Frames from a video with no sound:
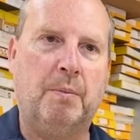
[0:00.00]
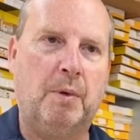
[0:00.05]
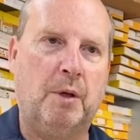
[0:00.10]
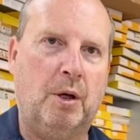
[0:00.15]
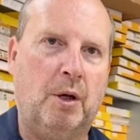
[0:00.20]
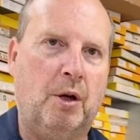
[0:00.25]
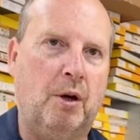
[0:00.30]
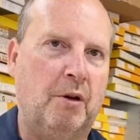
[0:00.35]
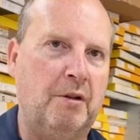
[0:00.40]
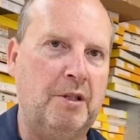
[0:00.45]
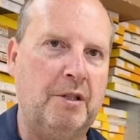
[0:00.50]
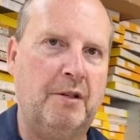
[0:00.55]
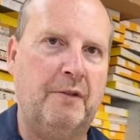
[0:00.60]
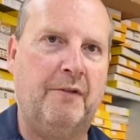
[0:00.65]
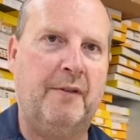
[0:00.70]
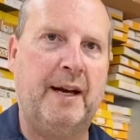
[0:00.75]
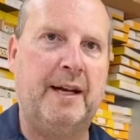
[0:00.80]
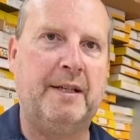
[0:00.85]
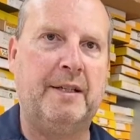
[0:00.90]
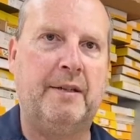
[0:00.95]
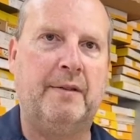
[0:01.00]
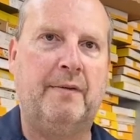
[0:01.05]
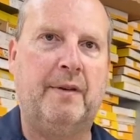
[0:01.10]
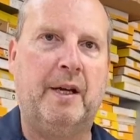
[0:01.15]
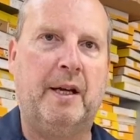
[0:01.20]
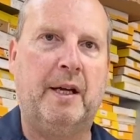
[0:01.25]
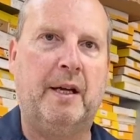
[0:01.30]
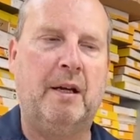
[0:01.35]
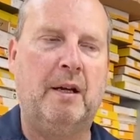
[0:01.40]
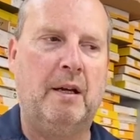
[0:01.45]
cost
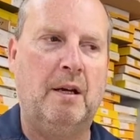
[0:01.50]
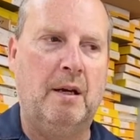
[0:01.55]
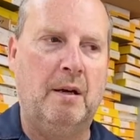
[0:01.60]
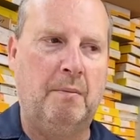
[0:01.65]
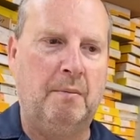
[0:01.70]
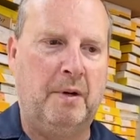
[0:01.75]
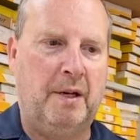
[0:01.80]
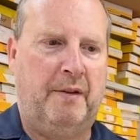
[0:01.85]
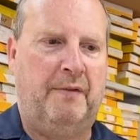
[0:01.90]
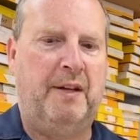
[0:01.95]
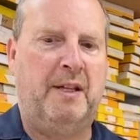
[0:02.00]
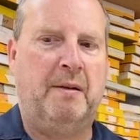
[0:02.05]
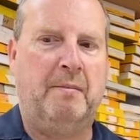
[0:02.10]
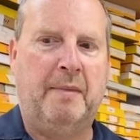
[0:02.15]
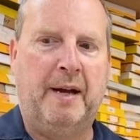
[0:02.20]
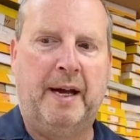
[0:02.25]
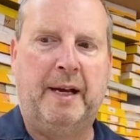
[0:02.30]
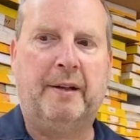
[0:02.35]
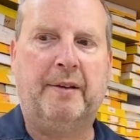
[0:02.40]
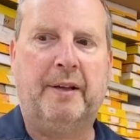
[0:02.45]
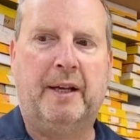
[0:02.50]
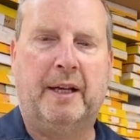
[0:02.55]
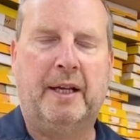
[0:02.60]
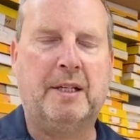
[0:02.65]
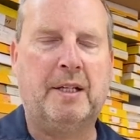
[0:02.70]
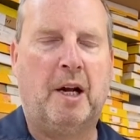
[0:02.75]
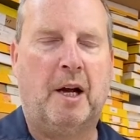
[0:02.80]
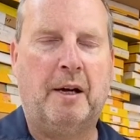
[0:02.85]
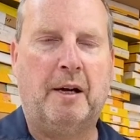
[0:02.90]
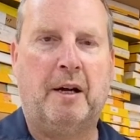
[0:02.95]
effectively but I think the main thing is
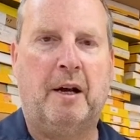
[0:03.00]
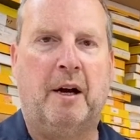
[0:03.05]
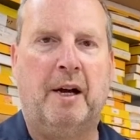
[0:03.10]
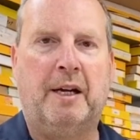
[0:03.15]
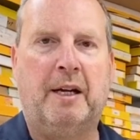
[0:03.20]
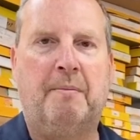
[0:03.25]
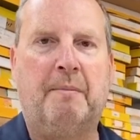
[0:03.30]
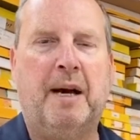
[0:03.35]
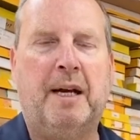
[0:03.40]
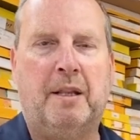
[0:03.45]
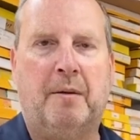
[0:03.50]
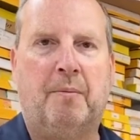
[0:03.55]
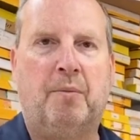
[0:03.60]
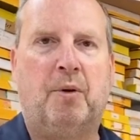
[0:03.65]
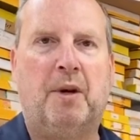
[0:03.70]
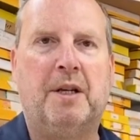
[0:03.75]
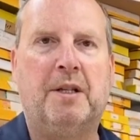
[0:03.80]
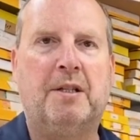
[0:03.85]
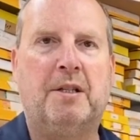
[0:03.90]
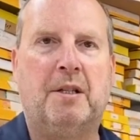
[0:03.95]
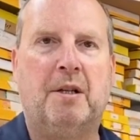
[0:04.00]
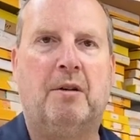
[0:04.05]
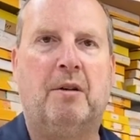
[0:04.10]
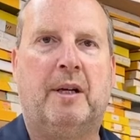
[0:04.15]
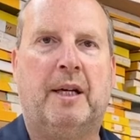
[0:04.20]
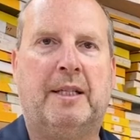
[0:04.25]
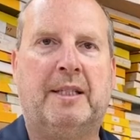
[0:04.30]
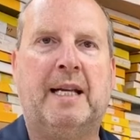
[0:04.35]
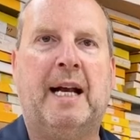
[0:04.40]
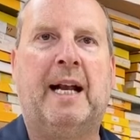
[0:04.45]
I, I can make the prints to look
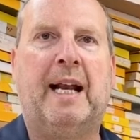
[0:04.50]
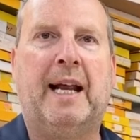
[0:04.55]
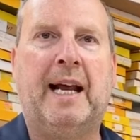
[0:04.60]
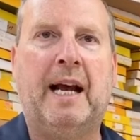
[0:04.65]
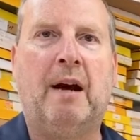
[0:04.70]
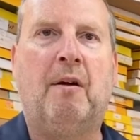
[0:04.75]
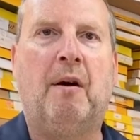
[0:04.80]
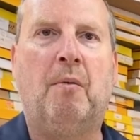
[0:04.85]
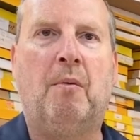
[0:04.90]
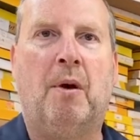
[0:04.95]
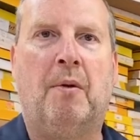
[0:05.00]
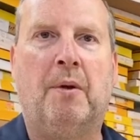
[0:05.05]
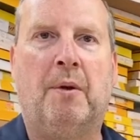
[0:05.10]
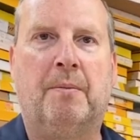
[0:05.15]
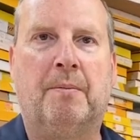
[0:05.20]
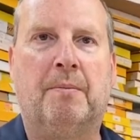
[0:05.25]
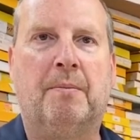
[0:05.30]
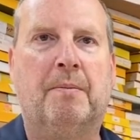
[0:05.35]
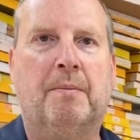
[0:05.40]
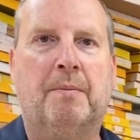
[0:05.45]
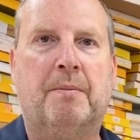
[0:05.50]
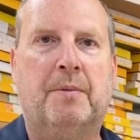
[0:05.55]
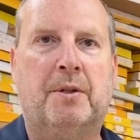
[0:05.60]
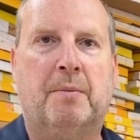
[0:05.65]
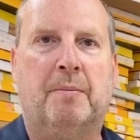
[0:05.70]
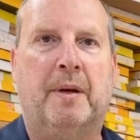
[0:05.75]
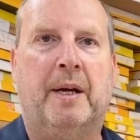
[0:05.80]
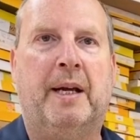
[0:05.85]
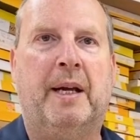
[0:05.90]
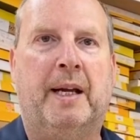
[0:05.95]
exactly how I want them to
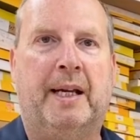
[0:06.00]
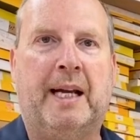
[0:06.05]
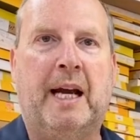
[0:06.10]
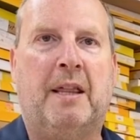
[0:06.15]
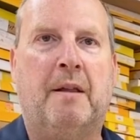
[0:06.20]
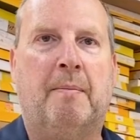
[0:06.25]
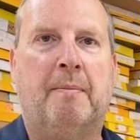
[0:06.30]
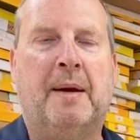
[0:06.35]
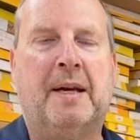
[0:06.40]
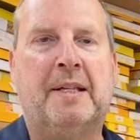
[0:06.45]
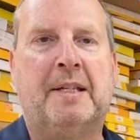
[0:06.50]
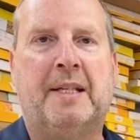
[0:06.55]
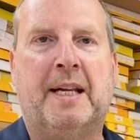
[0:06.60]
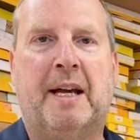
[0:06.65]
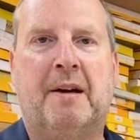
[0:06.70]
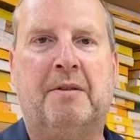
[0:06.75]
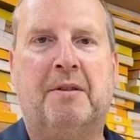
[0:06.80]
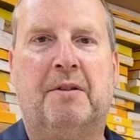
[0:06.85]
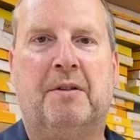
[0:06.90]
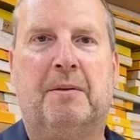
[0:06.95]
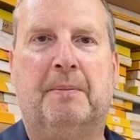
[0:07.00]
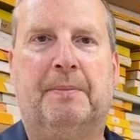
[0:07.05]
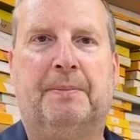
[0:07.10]
be and get the best out of them.